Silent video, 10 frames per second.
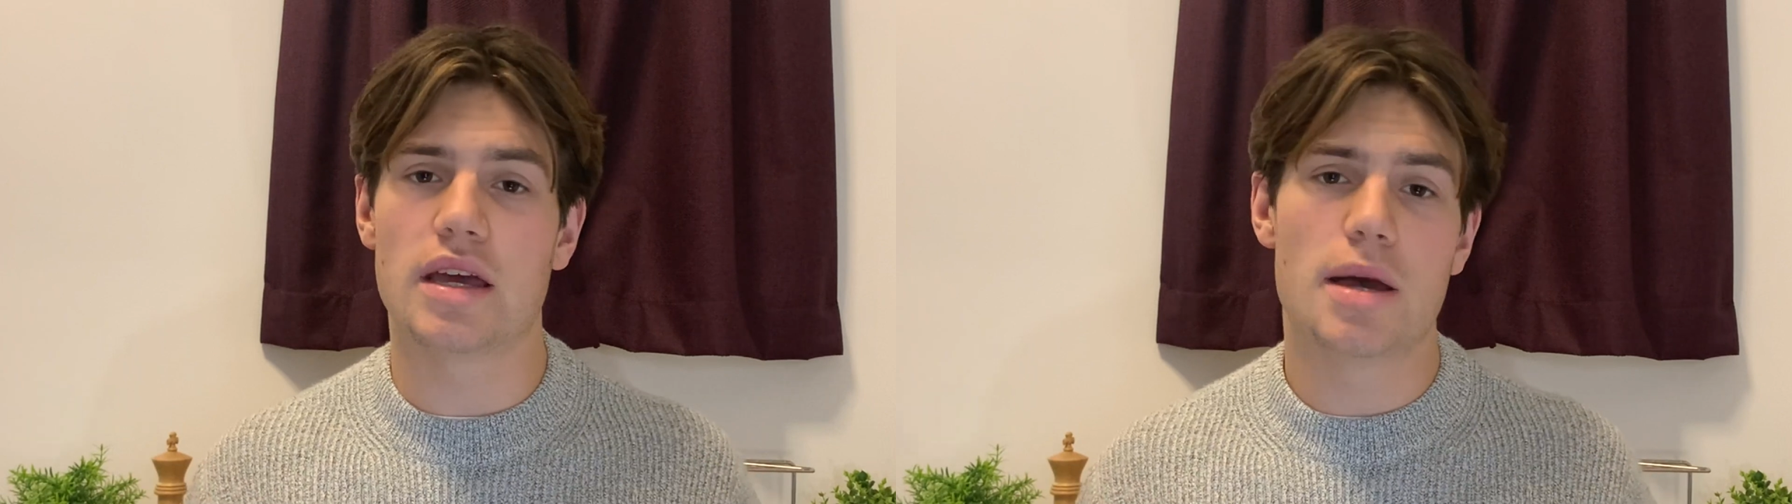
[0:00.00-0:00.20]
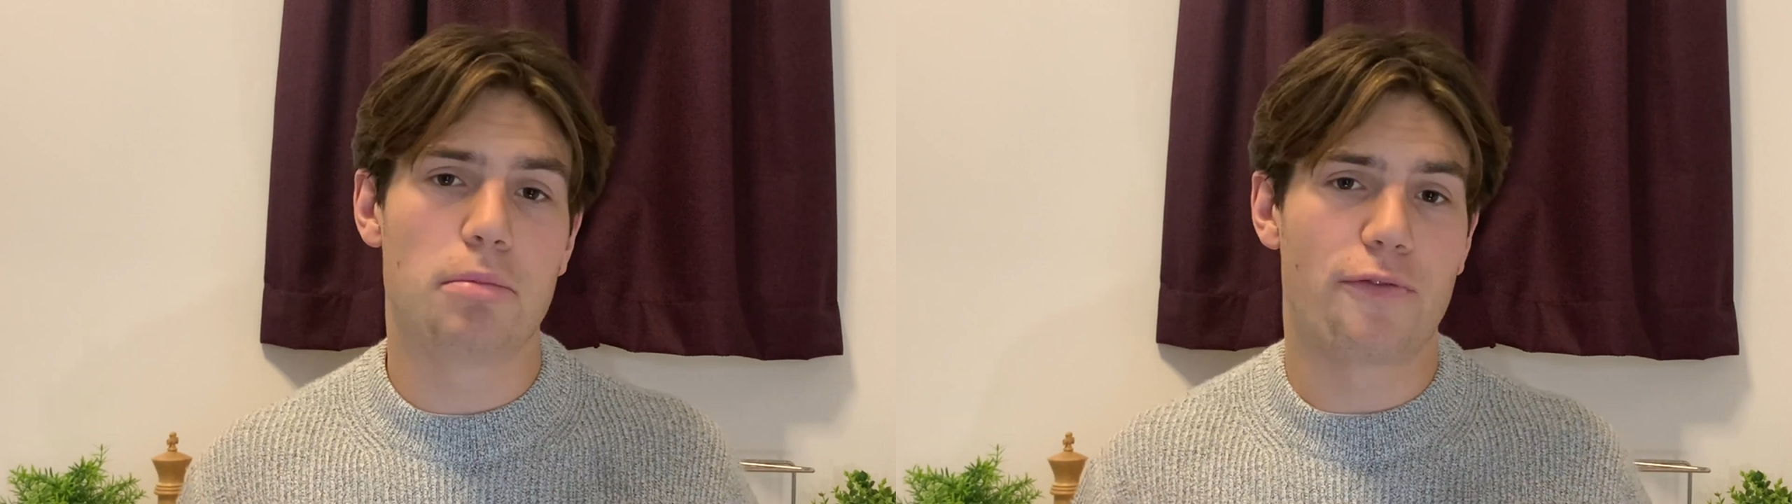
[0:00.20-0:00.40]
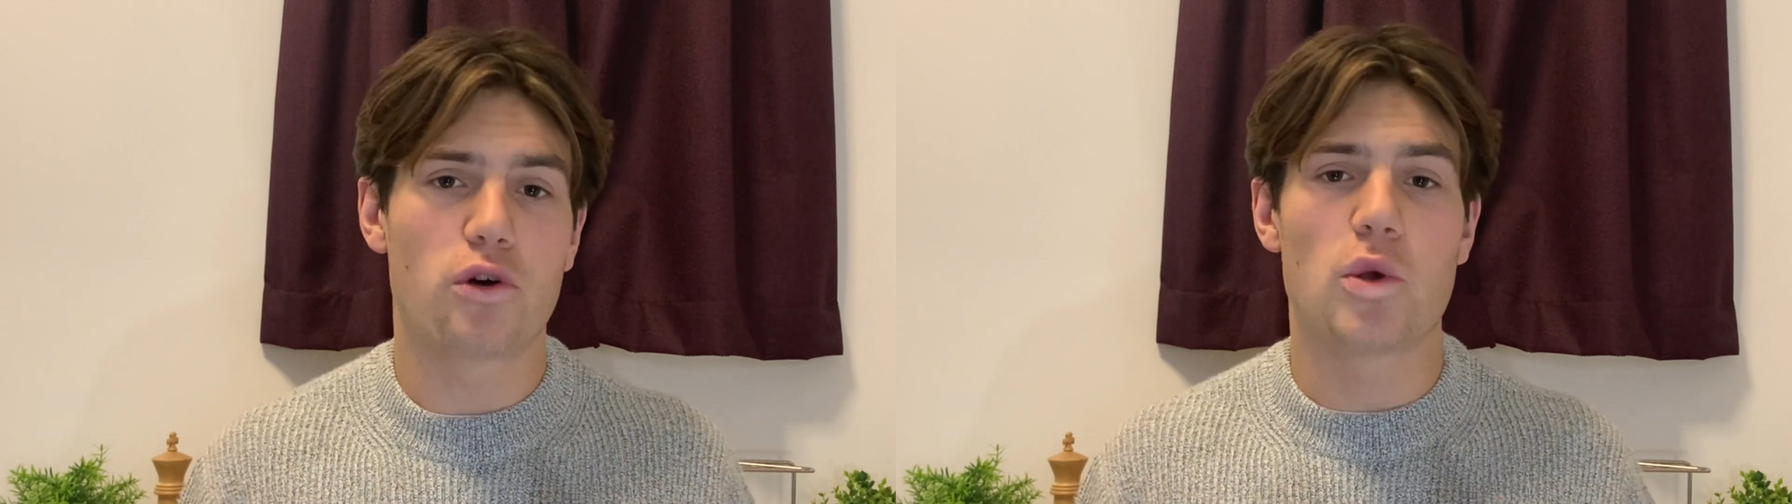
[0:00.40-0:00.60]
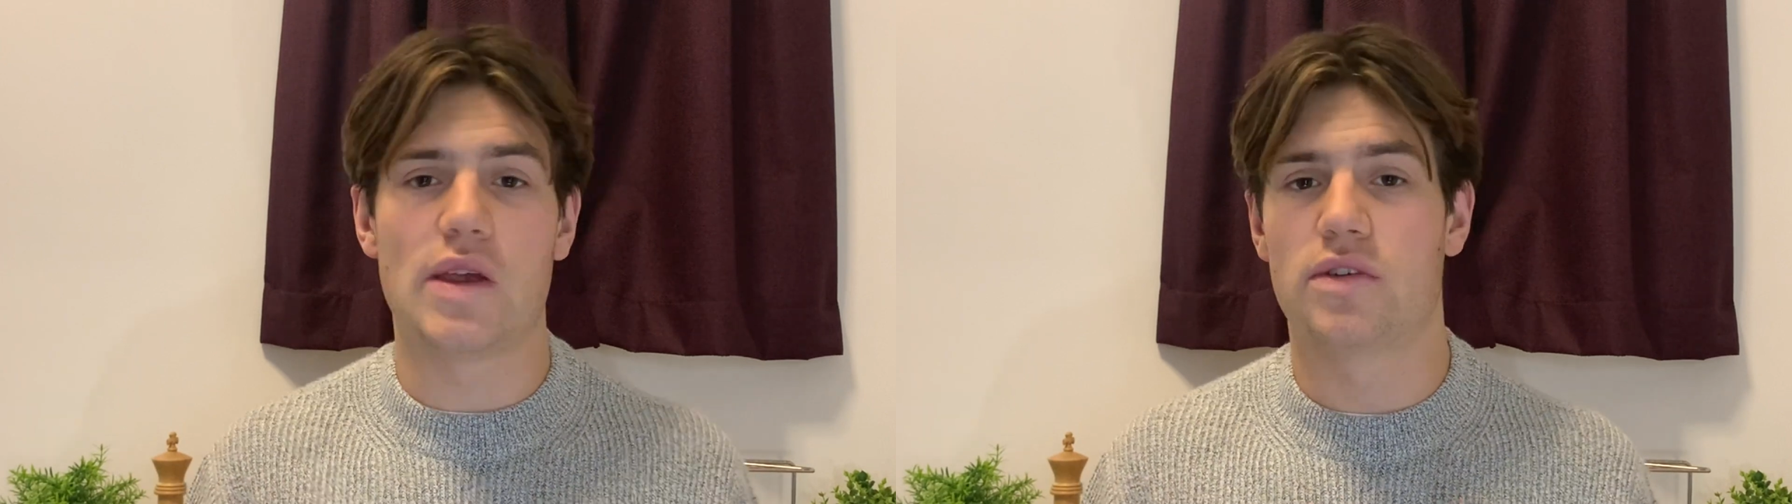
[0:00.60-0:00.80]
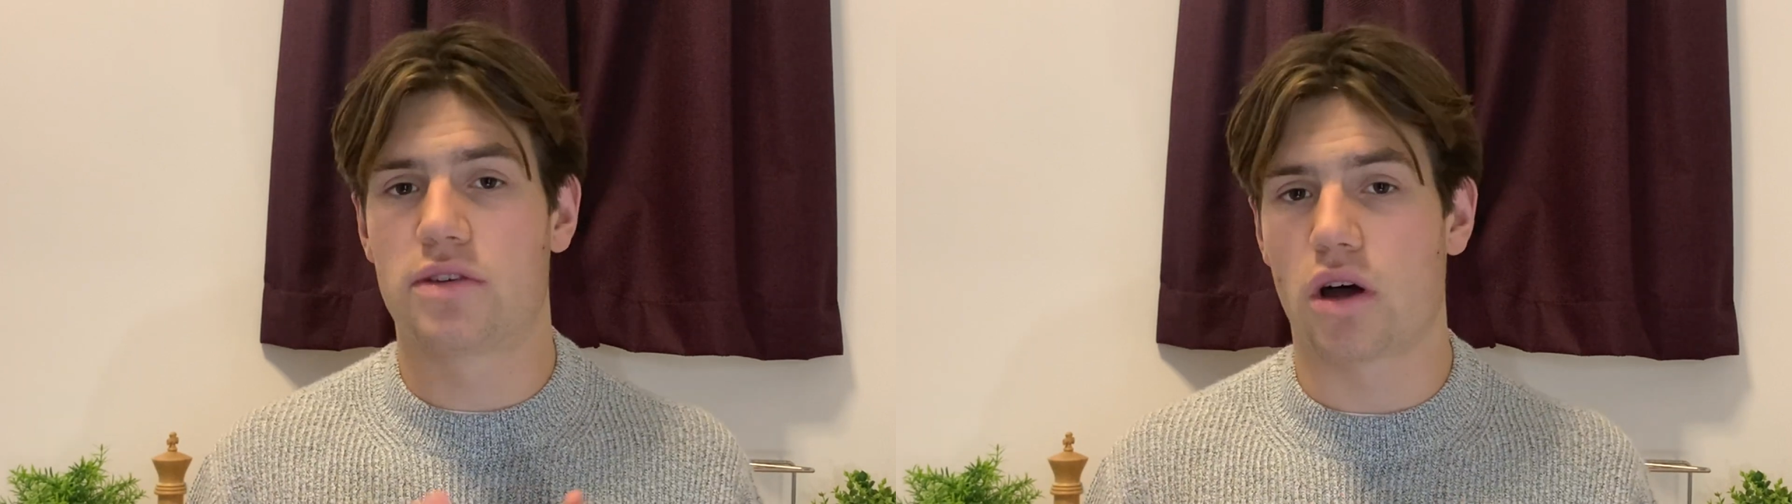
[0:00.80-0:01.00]
before you
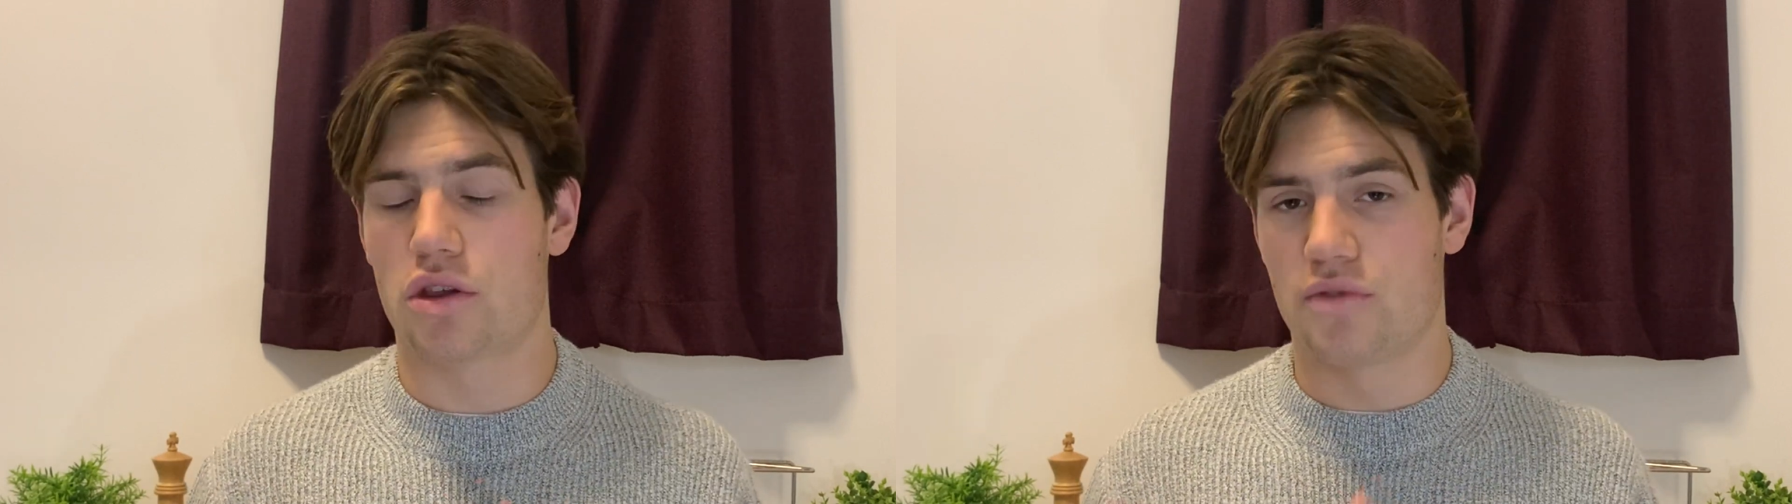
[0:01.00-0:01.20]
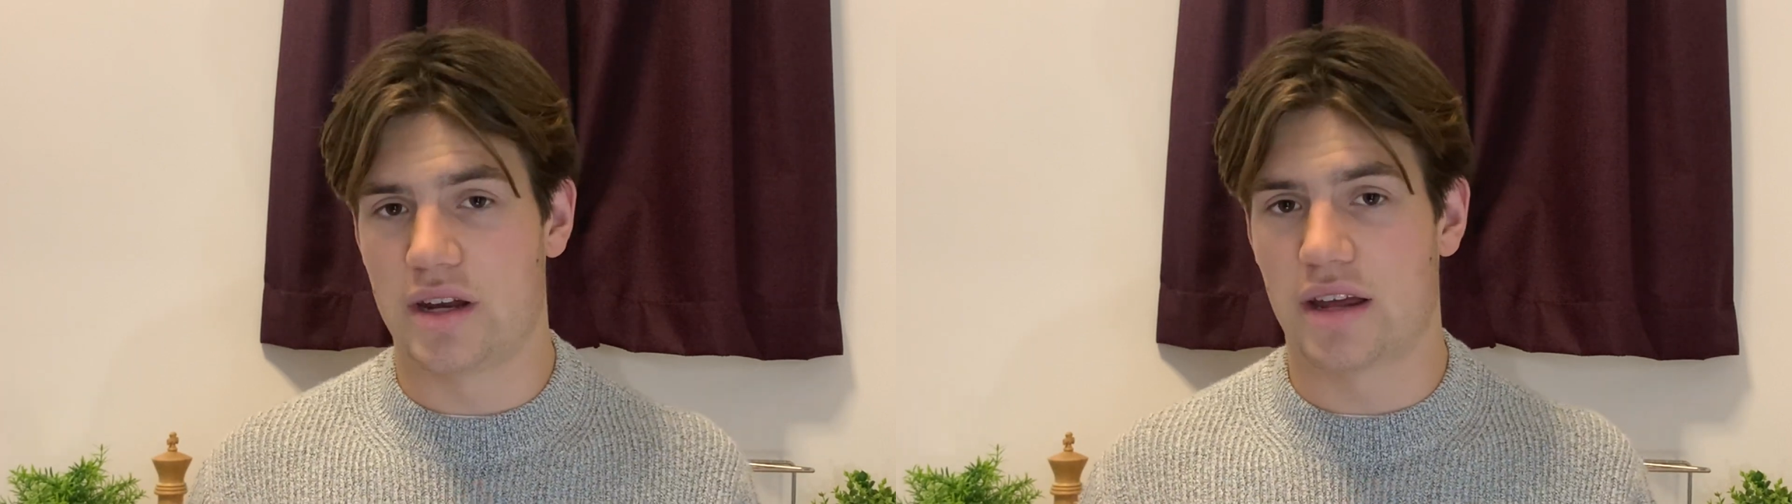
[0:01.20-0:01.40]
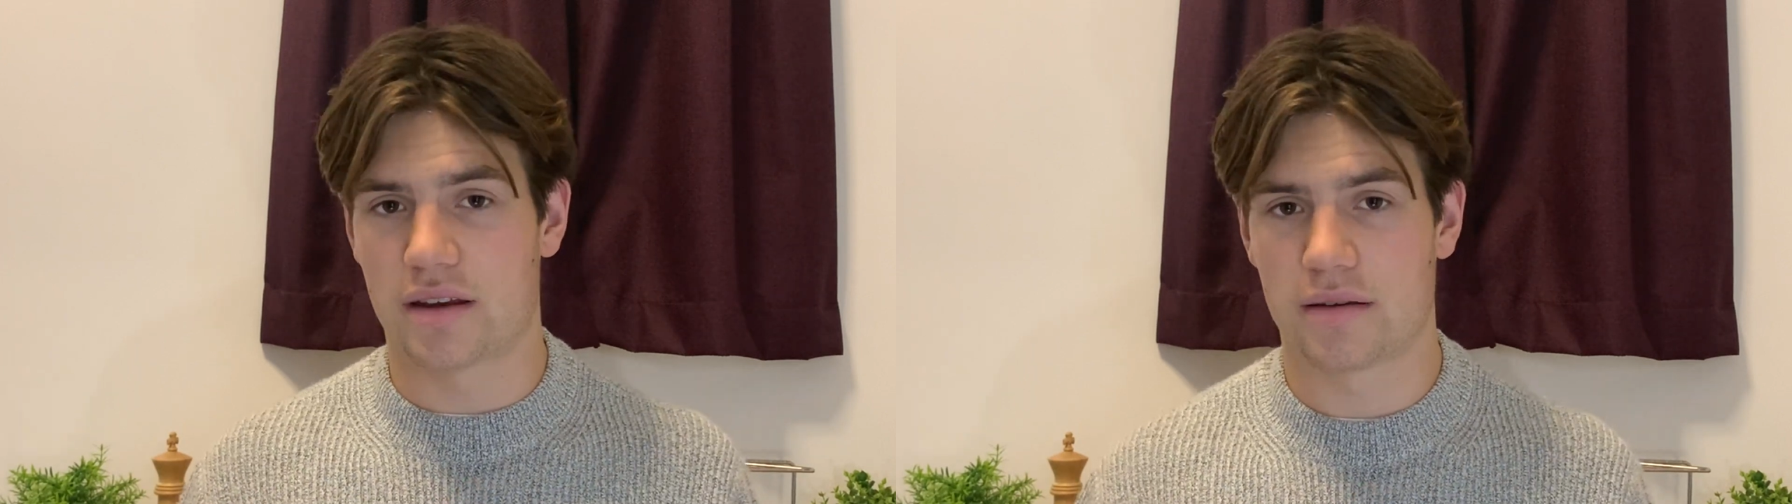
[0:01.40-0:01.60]
even start the reading?